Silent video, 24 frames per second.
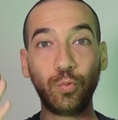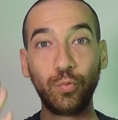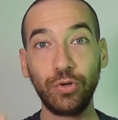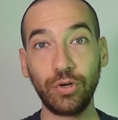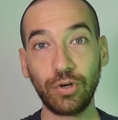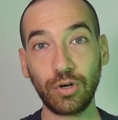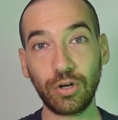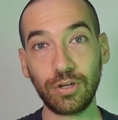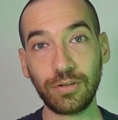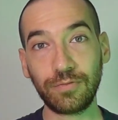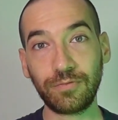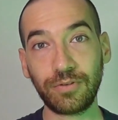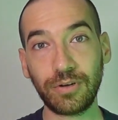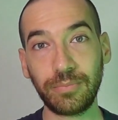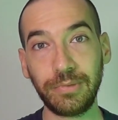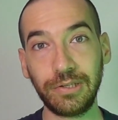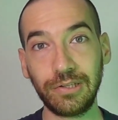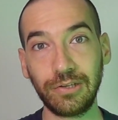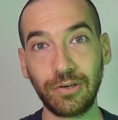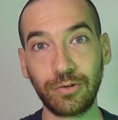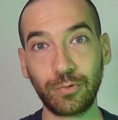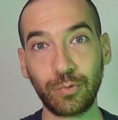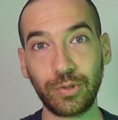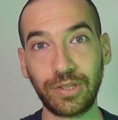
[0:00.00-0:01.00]
We're all
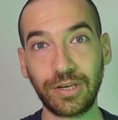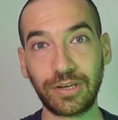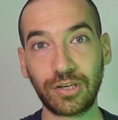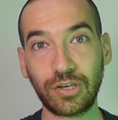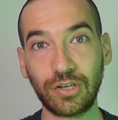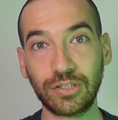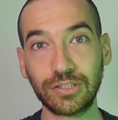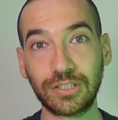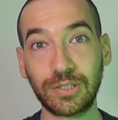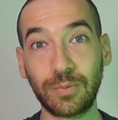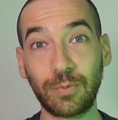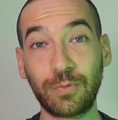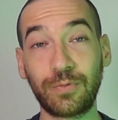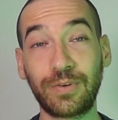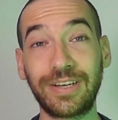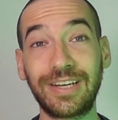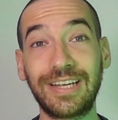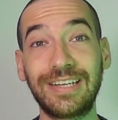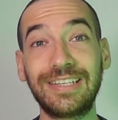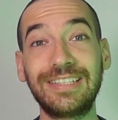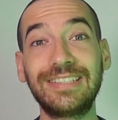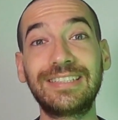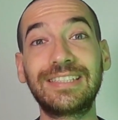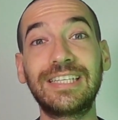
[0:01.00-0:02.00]
familiar with the concept of an
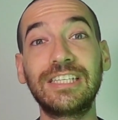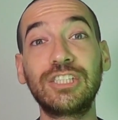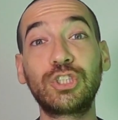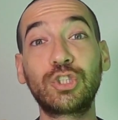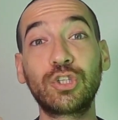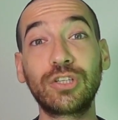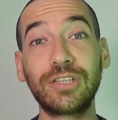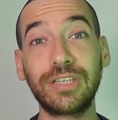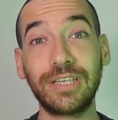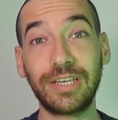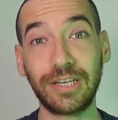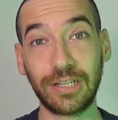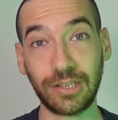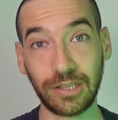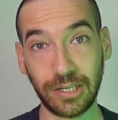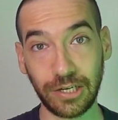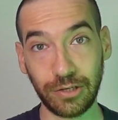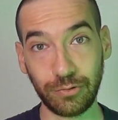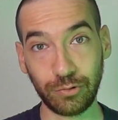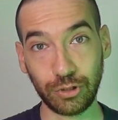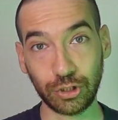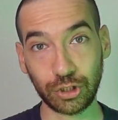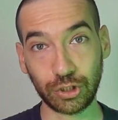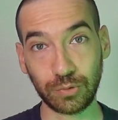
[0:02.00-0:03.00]
unintentionally
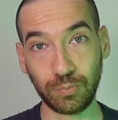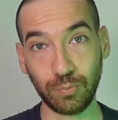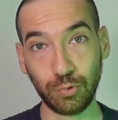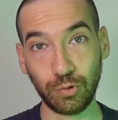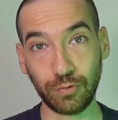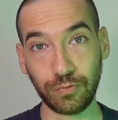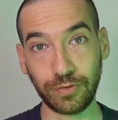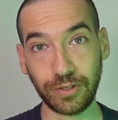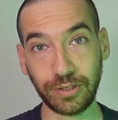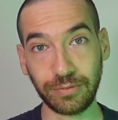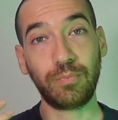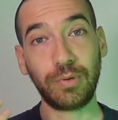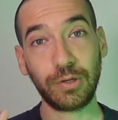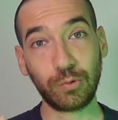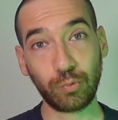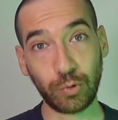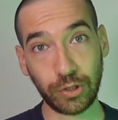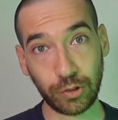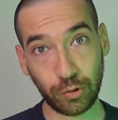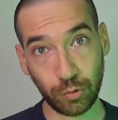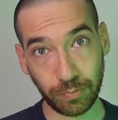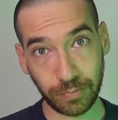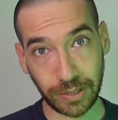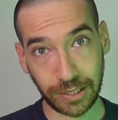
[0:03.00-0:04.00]
hilarious movie, but
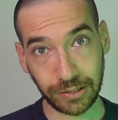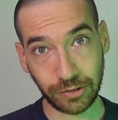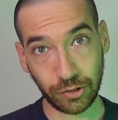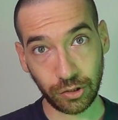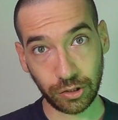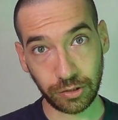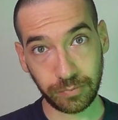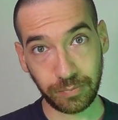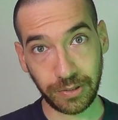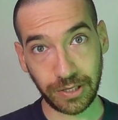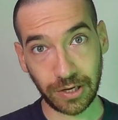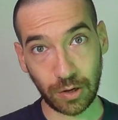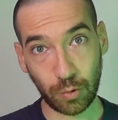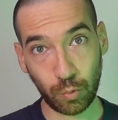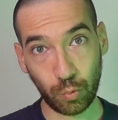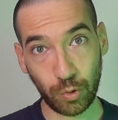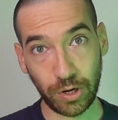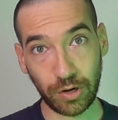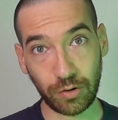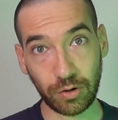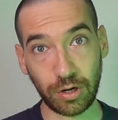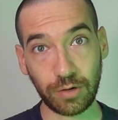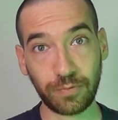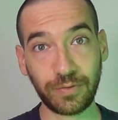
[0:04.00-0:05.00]
what you might not be
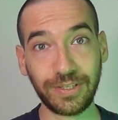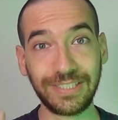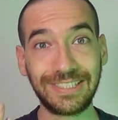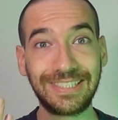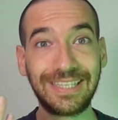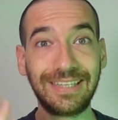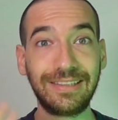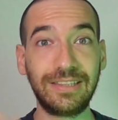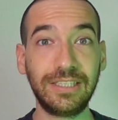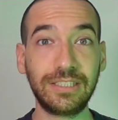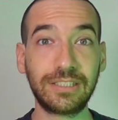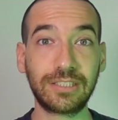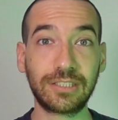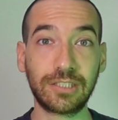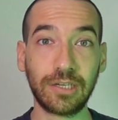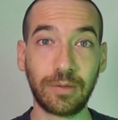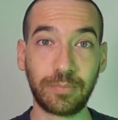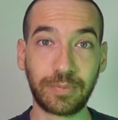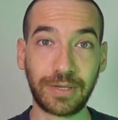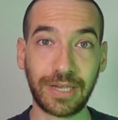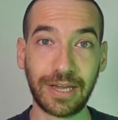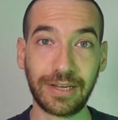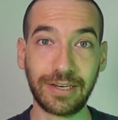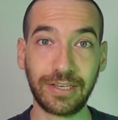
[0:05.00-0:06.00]
aware of is that this
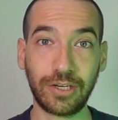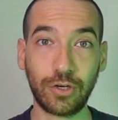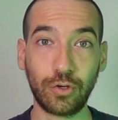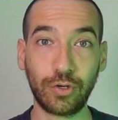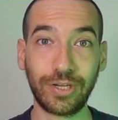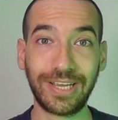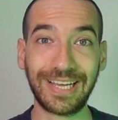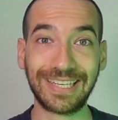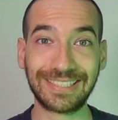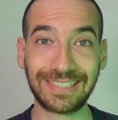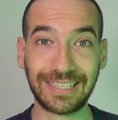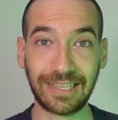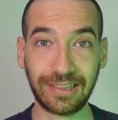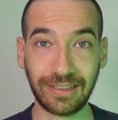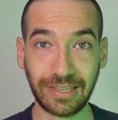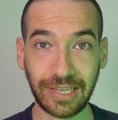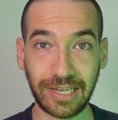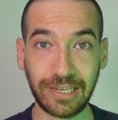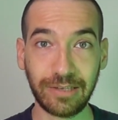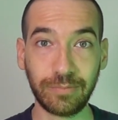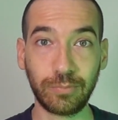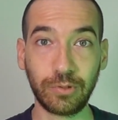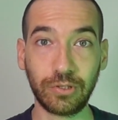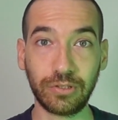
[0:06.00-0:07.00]
subcategory has a
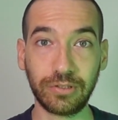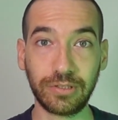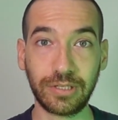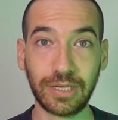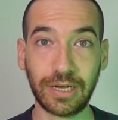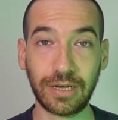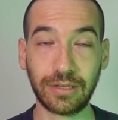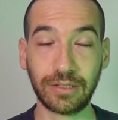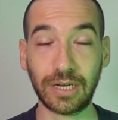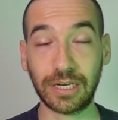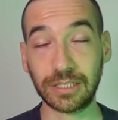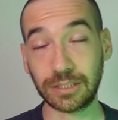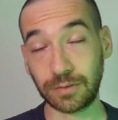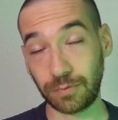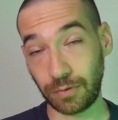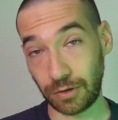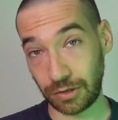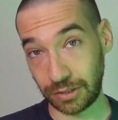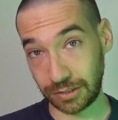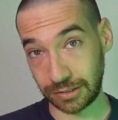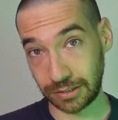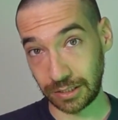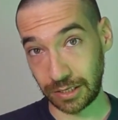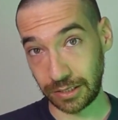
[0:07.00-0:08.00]
label that, as far
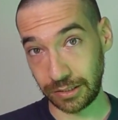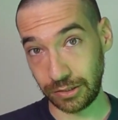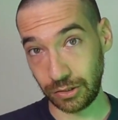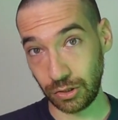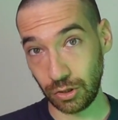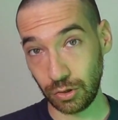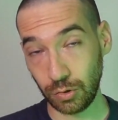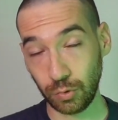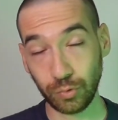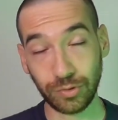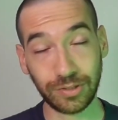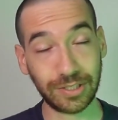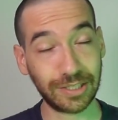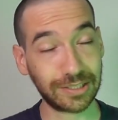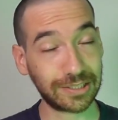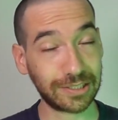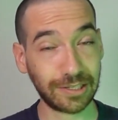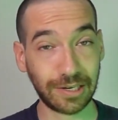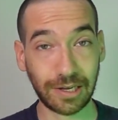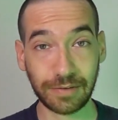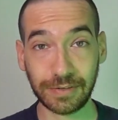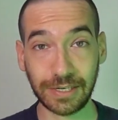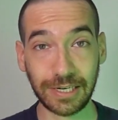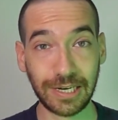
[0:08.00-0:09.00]
as I know,
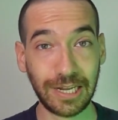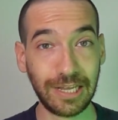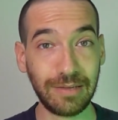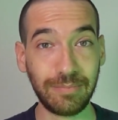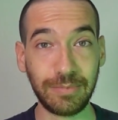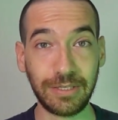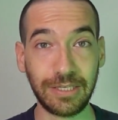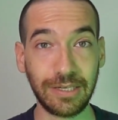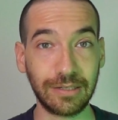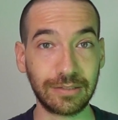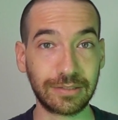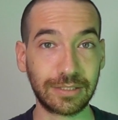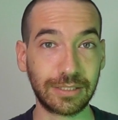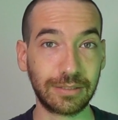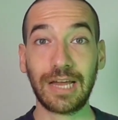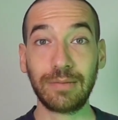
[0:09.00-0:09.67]
doesn't have a name yet.